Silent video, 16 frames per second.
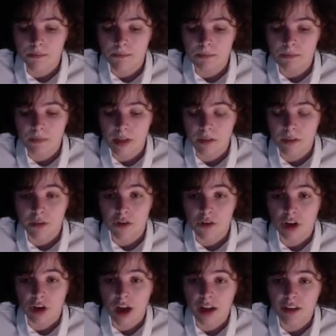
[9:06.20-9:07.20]
if the
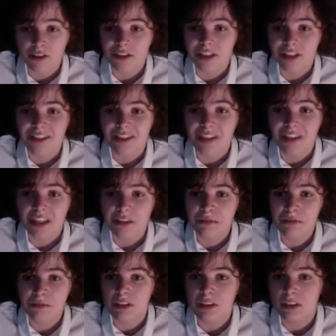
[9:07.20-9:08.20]
child had
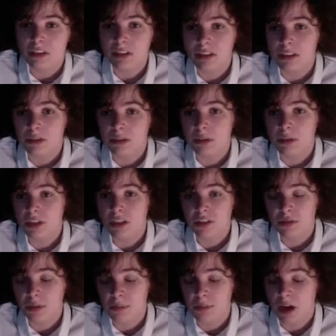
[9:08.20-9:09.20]
lived, it wouldn't have
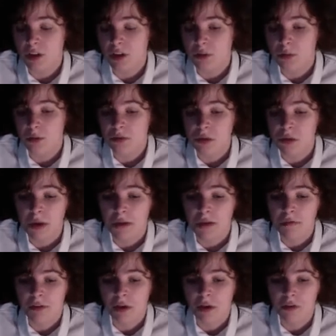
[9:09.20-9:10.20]
been possible for my
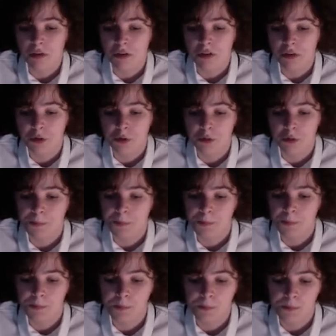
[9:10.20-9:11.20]
father to
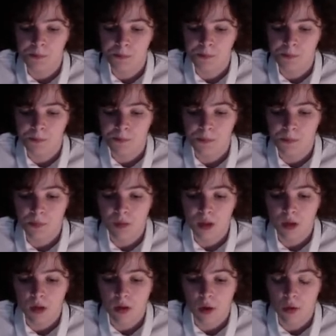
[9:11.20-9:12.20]

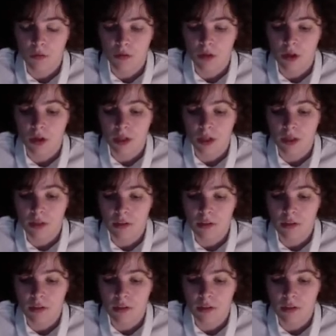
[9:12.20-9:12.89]
overlook it.